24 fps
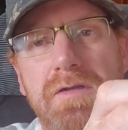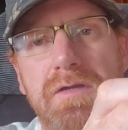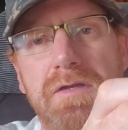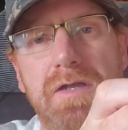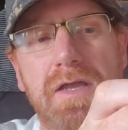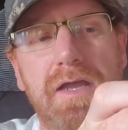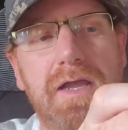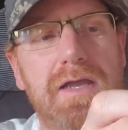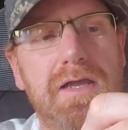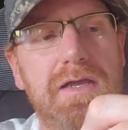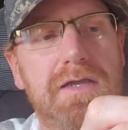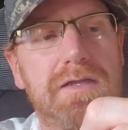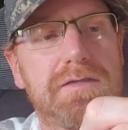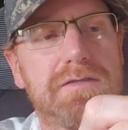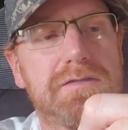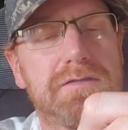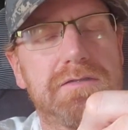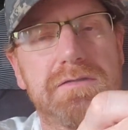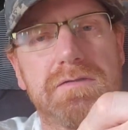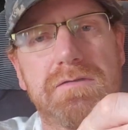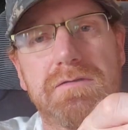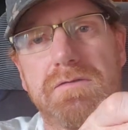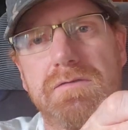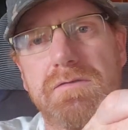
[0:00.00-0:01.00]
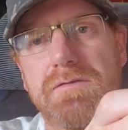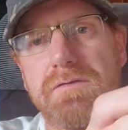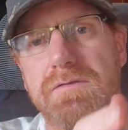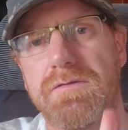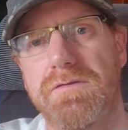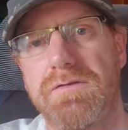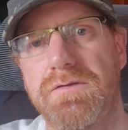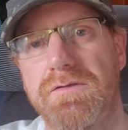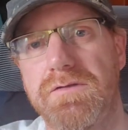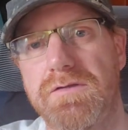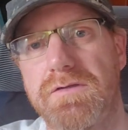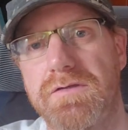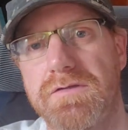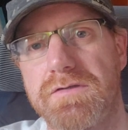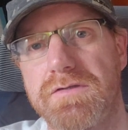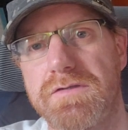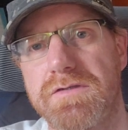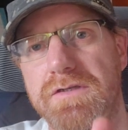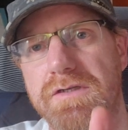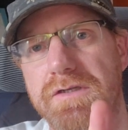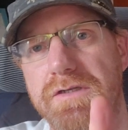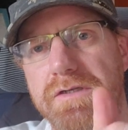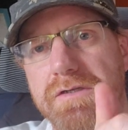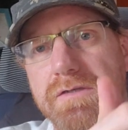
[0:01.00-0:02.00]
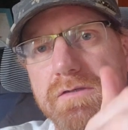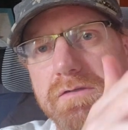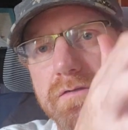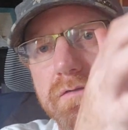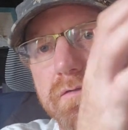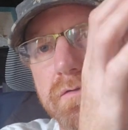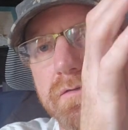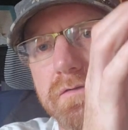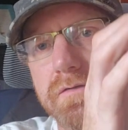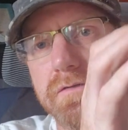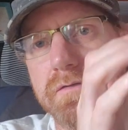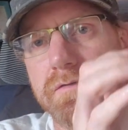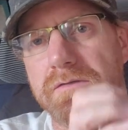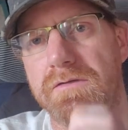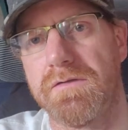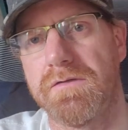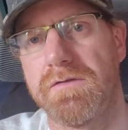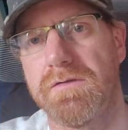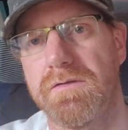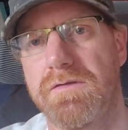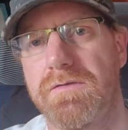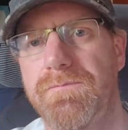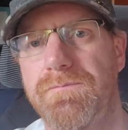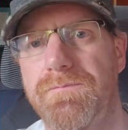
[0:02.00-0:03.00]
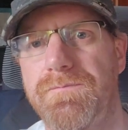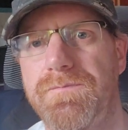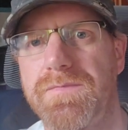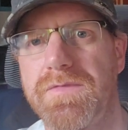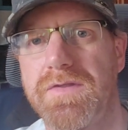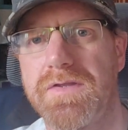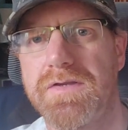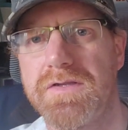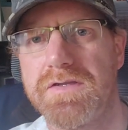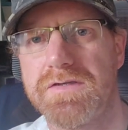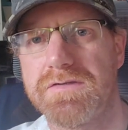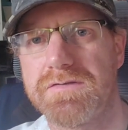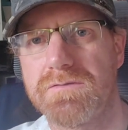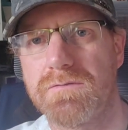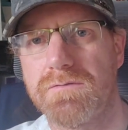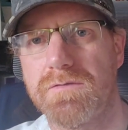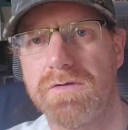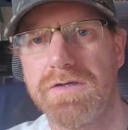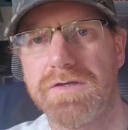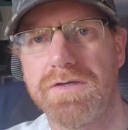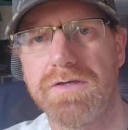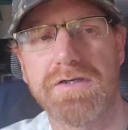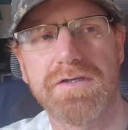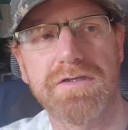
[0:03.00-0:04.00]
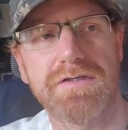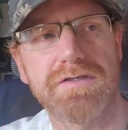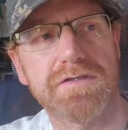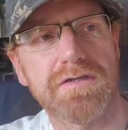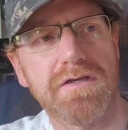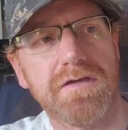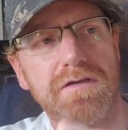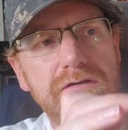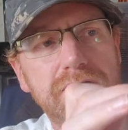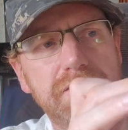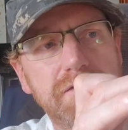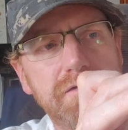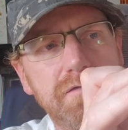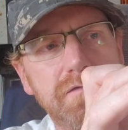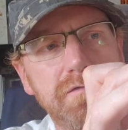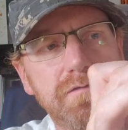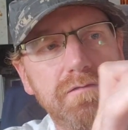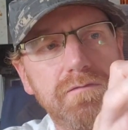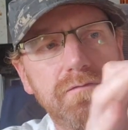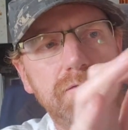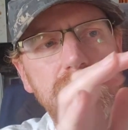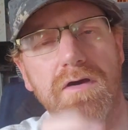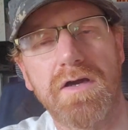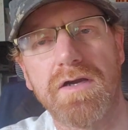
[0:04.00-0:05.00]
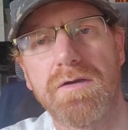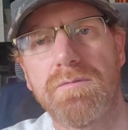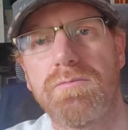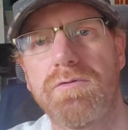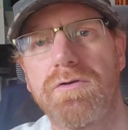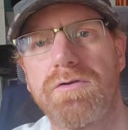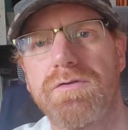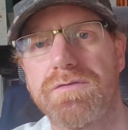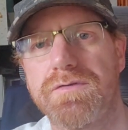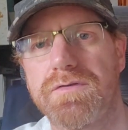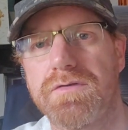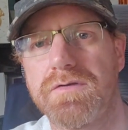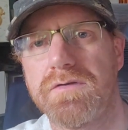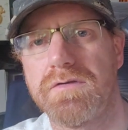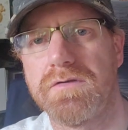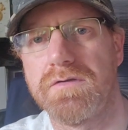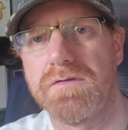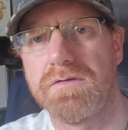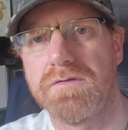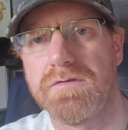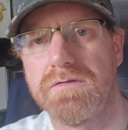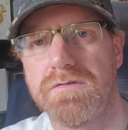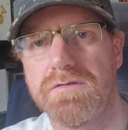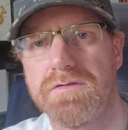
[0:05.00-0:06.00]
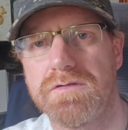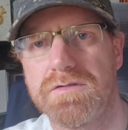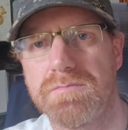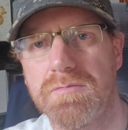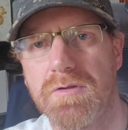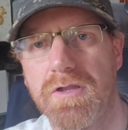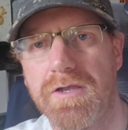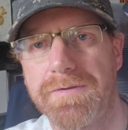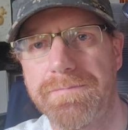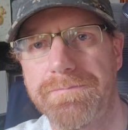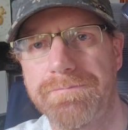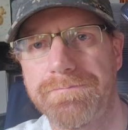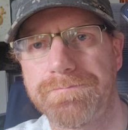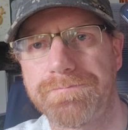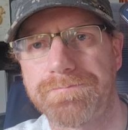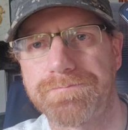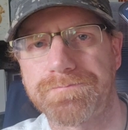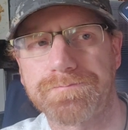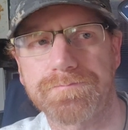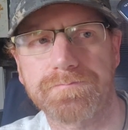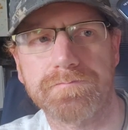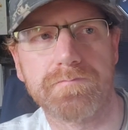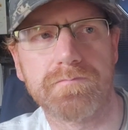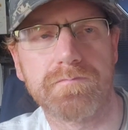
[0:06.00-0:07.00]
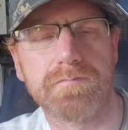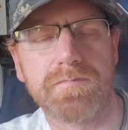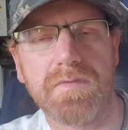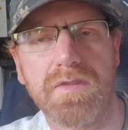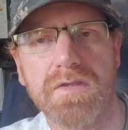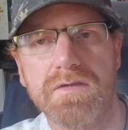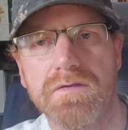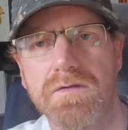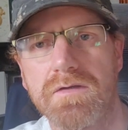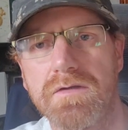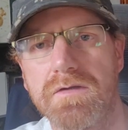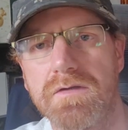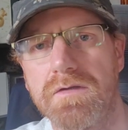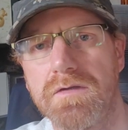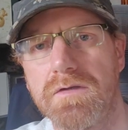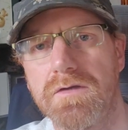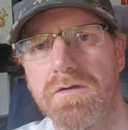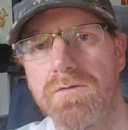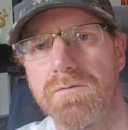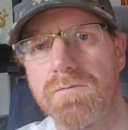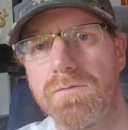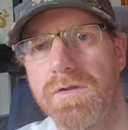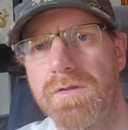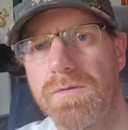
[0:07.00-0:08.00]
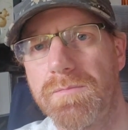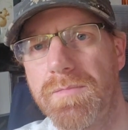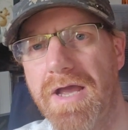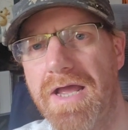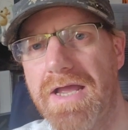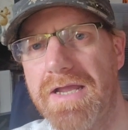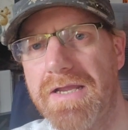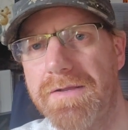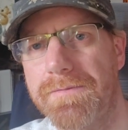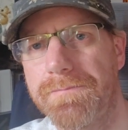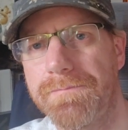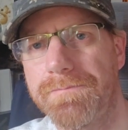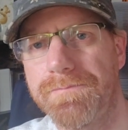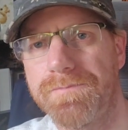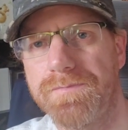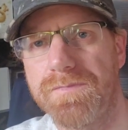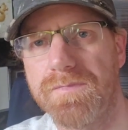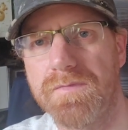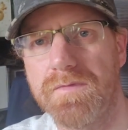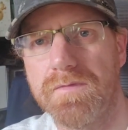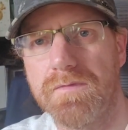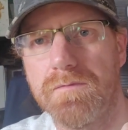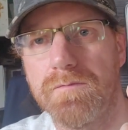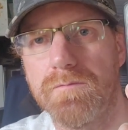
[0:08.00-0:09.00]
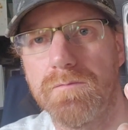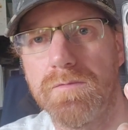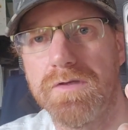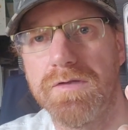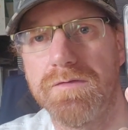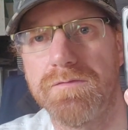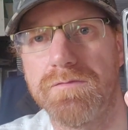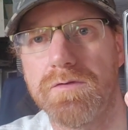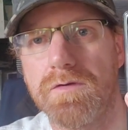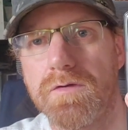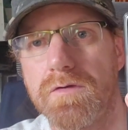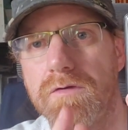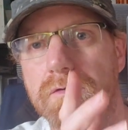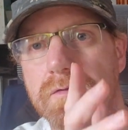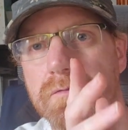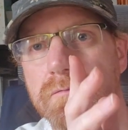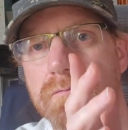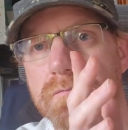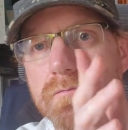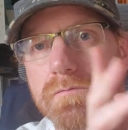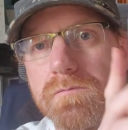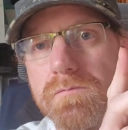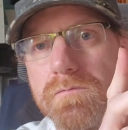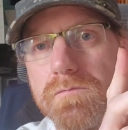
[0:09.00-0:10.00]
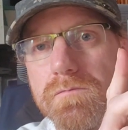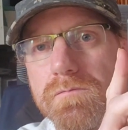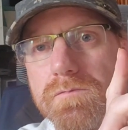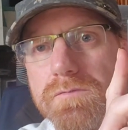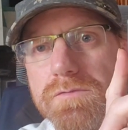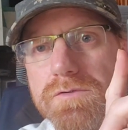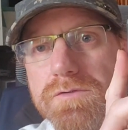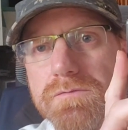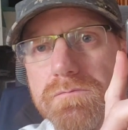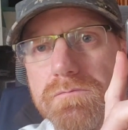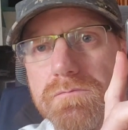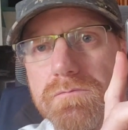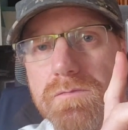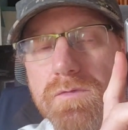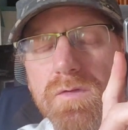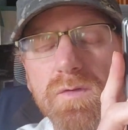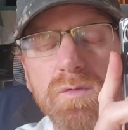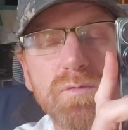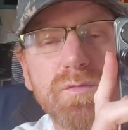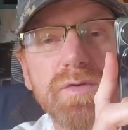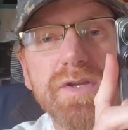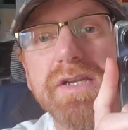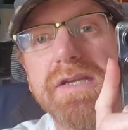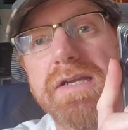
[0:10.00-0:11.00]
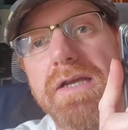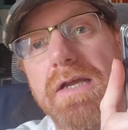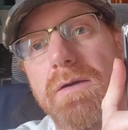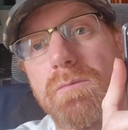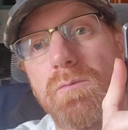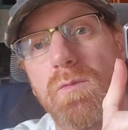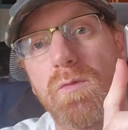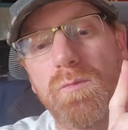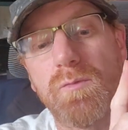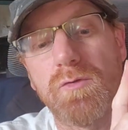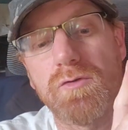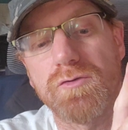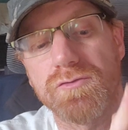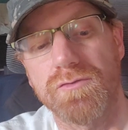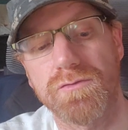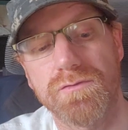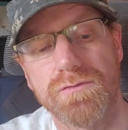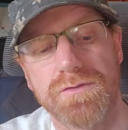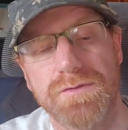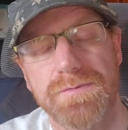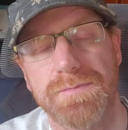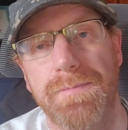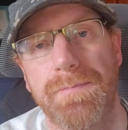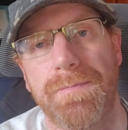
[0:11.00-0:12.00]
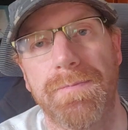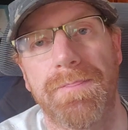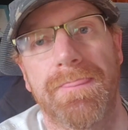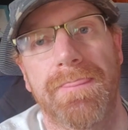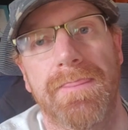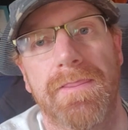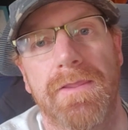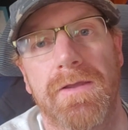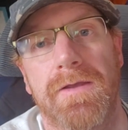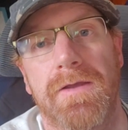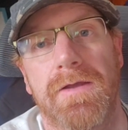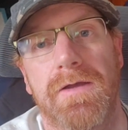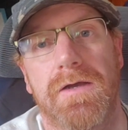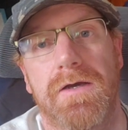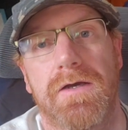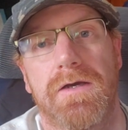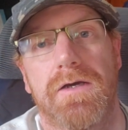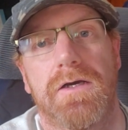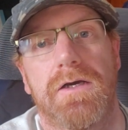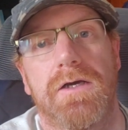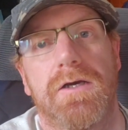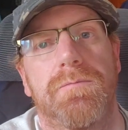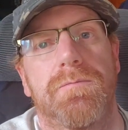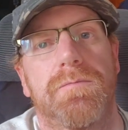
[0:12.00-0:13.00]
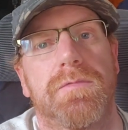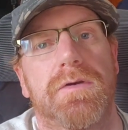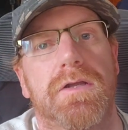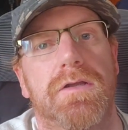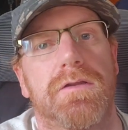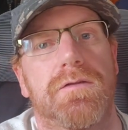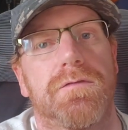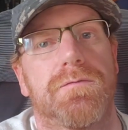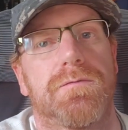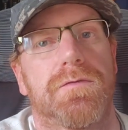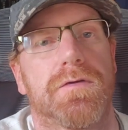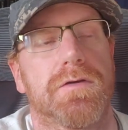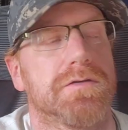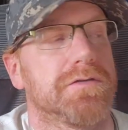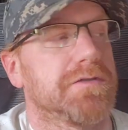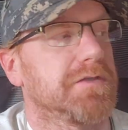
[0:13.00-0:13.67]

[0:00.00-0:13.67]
and you can see it is quite a nice vibrant display. Around the back we've got 3 camera modules. Now the first